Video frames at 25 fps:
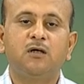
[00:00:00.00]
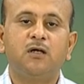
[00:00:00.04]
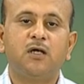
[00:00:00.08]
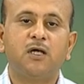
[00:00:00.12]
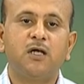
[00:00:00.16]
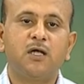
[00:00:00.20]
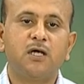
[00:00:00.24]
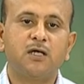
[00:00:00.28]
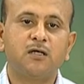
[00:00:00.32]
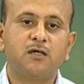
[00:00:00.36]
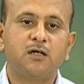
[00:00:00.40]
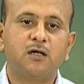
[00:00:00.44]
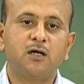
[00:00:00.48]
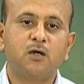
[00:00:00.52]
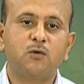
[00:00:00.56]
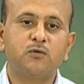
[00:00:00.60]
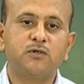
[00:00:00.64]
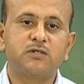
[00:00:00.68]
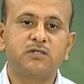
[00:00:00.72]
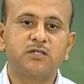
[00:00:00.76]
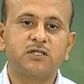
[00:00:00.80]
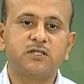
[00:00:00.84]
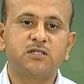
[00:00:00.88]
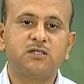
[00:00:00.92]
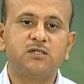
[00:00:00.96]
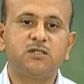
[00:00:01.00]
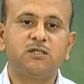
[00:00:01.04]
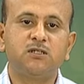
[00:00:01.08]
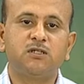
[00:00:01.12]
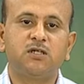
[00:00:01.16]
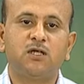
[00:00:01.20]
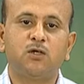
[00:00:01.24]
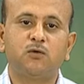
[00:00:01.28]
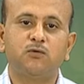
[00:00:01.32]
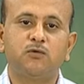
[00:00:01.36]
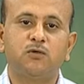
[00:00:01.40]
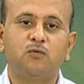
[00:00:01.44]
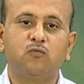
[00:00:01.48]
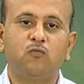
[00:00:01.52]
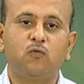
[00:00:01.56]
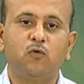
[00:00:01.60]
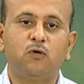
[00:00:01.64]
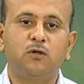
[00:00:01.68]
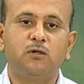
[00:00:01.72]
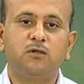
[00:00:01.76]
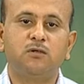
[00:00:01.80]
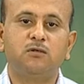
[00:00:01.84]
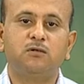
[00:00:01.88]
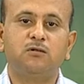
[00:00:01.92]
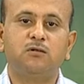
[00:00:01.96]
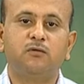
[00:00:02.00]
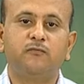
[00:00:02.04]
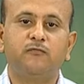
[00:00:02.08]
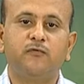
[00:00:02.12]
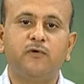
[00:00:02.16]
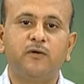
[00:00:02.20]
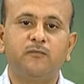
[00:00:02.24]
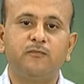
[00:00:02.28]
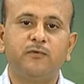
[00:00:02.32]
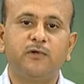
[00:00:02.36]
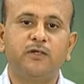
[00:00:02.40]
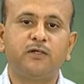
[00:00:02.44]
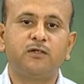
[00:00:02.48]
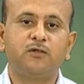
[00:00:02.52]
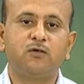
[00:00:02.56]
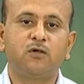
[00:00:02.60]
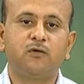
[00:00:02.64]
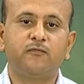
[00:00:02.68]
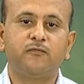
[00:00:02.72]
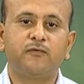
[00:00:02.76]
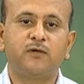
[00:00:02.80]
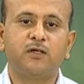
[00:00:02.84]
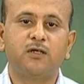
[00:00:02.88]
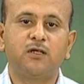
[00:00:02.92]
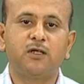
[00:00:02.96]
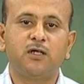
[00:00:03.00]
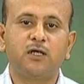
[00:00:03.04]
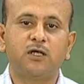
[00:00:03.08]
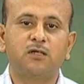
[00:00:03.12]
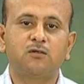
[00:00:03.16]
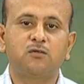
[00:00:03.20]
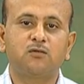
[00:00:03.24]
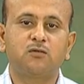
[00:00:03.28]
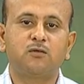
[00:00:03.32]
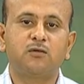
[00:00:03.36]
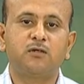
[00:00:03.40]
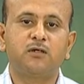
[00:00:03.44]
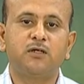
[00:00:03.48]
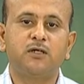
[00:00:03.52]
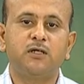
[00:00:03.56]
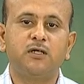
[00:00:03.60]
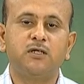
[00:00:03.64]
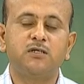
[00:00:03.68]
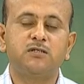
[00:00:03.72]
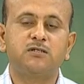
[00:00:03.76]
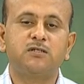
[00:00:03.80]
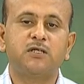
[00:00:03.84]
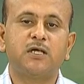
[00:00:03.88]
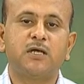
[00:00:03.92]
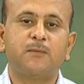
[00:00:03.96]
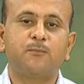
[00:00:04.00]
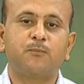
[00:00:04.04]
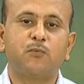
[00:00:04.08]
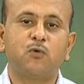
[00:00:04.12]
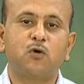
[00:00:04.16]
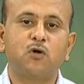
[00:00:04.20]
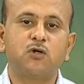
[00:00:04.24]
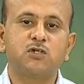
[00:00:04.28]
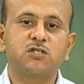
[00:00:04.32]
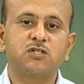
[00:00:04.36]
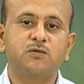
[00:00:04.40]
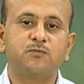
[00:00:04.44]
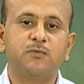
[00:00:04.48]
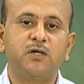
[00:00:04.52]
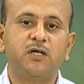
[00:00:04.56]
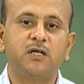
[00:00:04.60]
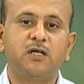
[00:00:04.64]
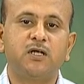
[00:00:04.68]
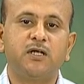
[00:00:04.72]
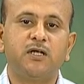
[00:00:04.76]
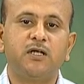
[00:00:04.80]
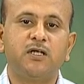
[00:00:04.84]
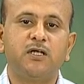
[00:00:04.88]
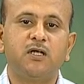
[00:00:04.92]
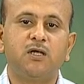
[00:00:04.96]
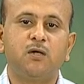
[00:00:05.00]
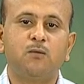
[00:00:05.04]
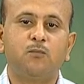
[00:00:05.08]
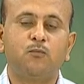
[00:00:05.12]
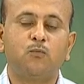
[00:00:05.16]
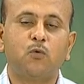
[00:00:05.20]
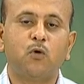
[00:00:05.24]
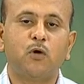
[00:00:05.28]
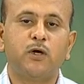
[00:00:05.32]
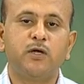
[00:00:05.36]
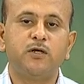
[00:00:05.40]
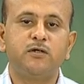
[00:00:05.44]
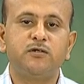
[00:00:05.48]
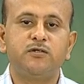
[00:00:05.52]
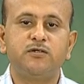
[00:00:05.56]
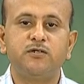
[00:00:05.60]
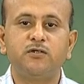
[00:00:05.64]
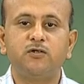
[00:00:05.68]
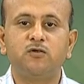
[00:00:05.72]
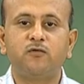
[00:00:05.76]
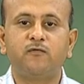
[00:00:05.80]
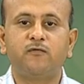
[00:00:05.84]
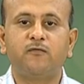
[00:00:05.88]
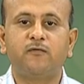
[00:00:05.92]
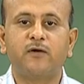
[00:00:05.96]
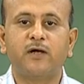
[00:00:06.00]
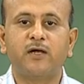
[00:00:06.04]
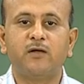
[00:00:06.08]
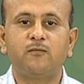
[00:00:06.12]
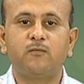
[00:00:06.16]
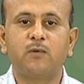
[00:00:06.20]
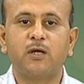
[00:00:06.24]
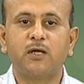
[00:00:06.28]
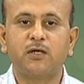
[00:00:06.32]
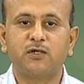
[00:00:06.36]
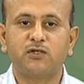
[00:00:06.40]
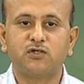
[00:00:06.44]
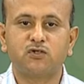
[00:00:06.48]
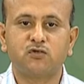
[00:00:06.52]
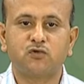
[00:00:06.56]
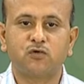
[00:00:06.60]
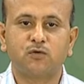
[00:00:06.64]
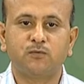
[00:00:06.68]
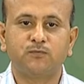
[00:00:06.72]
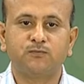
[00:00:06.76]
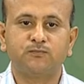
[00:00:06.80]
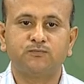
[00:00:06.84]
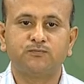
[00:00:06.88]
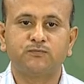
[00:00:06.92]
At around 60,000 volt, the wavelength of an electron is approximately 0.05 angstrom.